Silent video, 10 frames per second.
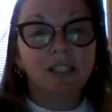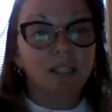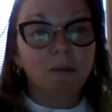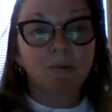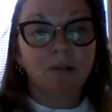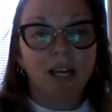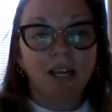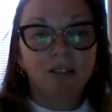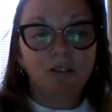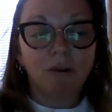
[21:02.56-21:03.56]

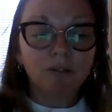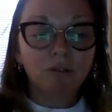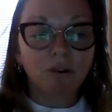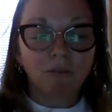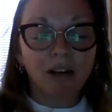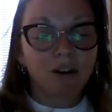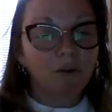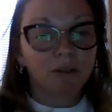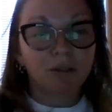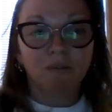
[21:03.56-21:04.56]
simply, terrestrial radio
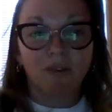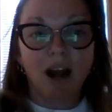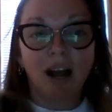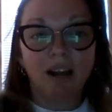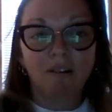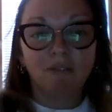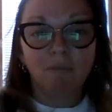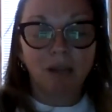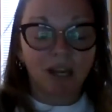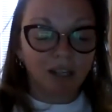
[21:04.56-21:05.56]
will survive
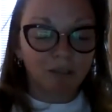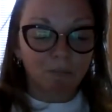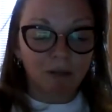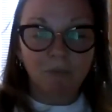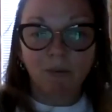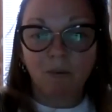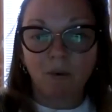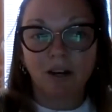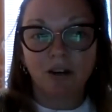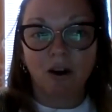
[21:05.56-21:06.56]
because people
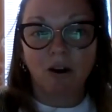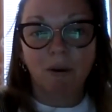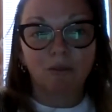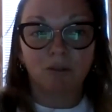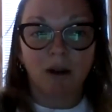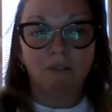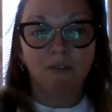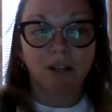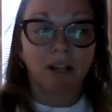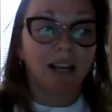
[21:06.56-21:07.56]
want to know about
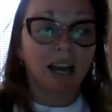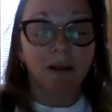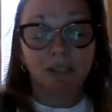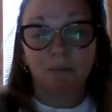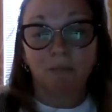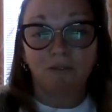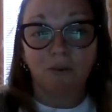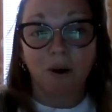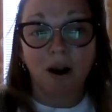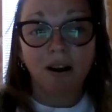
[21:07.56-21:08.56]
traffic, like I mentioned
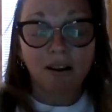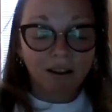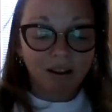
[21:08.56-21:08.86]
before,